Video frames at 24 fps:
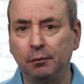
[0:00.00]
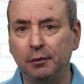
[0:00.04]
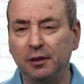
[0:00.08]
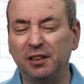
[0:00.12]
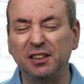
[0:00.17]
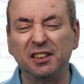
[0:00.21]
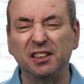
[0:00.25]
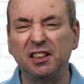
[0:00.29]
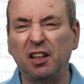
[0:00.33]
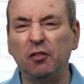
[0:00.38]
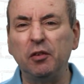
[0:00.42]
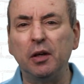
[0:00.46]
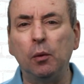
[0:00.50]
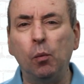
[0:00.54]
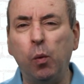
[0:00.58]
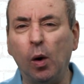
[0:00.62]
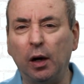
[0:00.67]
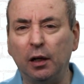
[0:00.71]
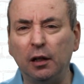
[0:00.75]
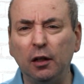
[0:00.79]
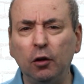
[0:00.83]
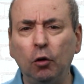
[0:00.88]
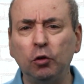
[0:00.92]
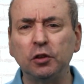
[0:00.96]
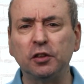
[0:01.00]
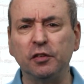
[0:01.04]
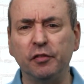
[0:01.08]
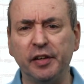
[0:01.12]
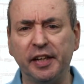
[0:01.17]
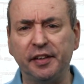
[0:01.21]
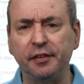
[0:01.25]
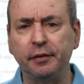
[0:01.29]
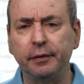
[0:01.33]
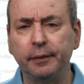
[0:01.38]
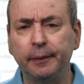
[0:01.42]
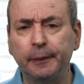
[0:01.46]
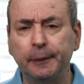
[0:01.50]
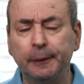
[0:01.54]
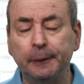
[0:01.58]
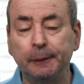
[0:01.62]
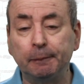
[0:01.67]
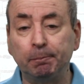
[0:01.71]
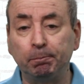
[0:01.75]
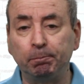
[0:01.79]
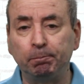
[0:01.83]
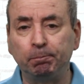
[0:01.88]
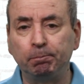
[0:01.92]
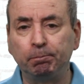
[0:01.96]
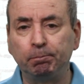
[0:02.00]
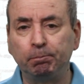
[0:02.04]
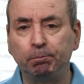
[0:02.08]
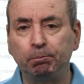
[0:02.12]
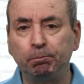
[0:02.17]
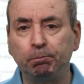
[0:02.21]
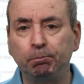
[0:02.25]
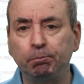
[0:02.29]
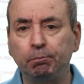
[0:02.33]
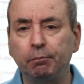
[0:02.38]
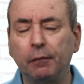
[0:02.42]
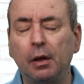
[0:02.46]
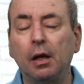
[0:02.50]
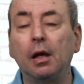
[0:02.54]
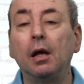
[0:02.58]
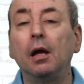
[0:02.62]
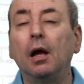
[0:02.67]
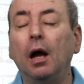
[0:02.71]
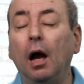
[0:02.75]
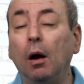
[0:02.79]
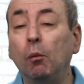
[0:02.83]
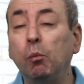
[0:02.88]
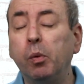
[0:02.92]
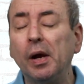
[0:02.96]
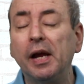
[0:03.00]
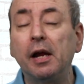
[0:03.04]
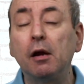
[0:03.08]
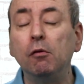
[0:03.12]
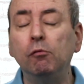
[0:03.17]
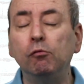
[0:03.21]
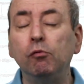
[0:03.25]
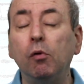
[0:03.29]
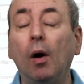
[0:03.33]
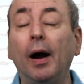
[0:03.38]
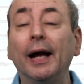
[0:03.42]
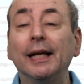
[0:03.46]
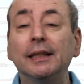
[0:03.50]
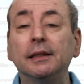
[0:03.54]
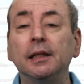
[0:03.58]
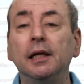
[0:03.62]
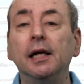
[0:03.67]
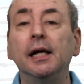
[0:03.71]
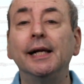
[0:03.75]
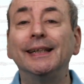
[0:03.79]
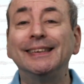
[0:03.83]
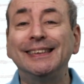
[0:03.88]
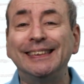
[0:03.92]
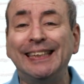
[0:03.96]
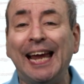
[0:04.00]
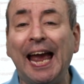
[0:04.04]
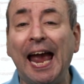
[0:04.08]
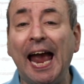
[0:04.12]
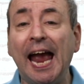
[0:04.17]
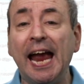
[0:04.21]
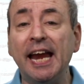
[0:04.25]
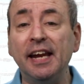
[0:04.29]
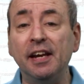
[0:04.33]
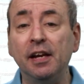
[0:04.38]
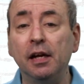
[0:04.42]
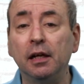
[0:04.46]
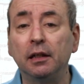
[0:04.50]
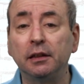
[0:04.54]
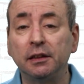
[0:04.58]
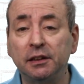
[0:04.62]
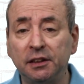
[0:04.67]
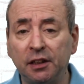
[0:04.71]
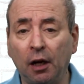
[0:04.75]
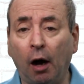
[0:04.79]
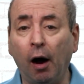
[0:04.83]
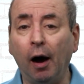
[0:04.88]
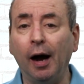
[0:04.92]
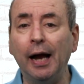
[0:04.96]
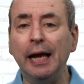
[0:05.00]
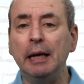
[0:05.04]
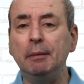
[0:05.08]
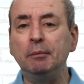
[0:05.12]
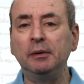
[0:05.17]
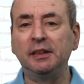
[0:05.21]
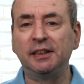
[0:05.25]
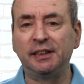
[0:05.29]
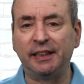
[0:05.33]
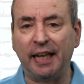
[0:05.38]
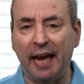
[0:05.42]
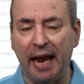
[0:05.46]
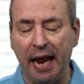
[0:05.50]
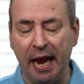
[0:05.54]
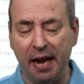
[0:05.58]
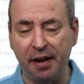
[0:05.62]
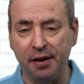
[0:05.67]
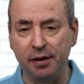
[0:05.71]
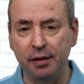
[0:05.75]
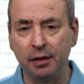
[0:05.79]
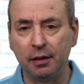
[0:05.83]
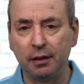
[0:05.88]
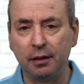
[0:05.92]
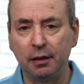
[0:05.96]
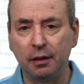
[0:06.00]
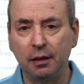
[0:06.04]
because there's only one lot of it. And we can write 10 times 10